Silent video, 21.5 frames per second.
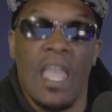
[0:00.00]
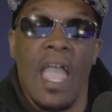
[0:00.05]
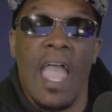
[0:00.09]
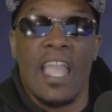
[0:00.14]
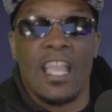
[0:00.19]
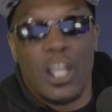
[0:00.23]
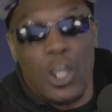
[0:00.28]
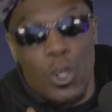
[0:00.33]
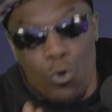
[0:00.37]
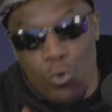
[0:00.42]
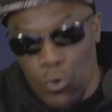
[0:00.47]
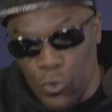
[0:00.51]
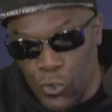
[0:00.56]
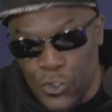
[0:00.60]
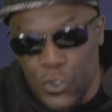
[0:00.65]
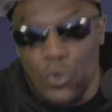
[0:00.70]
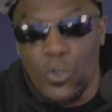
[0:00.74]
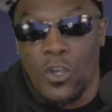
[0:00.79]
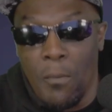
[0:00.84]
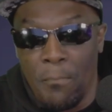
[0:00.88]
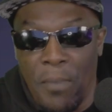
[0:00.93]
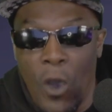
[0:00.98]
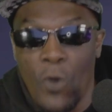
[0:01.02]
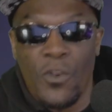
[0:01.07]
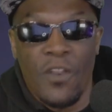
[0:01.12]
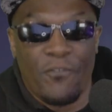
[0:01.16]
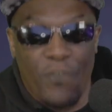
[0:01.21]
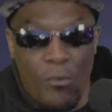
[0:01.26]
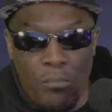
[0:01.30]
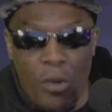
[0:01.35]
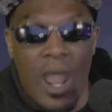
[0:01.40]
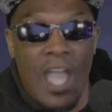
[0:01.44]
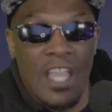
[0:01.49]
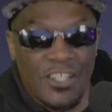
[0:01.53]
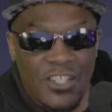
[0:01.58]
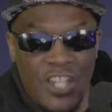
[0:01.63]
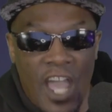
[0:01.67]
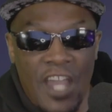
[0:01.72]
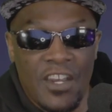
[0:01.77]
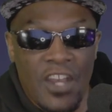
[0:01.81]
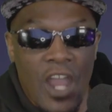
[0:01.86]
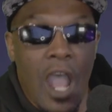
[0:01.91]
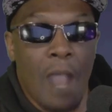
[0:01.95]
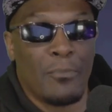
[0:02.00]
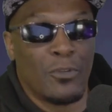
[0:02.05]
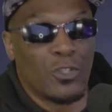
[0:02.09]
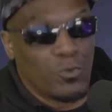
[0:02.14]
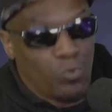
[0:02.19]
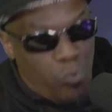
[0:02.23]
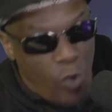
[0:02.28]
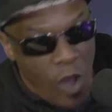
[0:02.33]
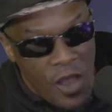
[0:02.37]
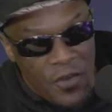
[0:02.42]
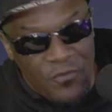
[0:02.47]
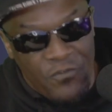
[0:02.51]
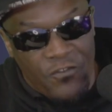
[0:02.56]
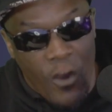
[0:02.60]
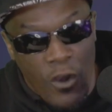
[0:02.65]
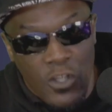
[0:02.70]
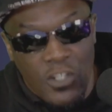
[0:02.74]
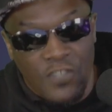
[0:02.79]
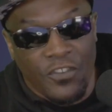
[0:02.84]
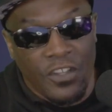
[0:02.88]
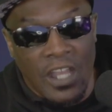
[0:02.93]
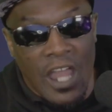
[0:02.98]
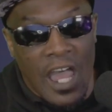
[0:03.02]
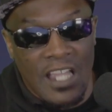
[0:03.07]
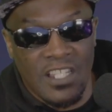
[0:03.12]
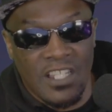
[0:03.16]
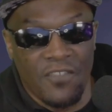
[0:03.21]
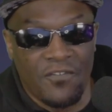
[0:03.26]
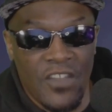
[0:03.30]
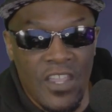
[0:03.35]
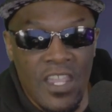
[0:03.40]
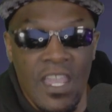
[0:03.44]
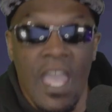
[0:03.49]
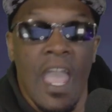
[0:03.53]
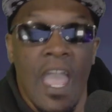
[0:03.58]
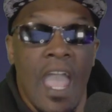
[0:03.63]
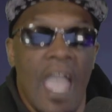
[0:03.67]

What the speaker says: a crucial component for Brian Schottenheimer's run-first philosophy,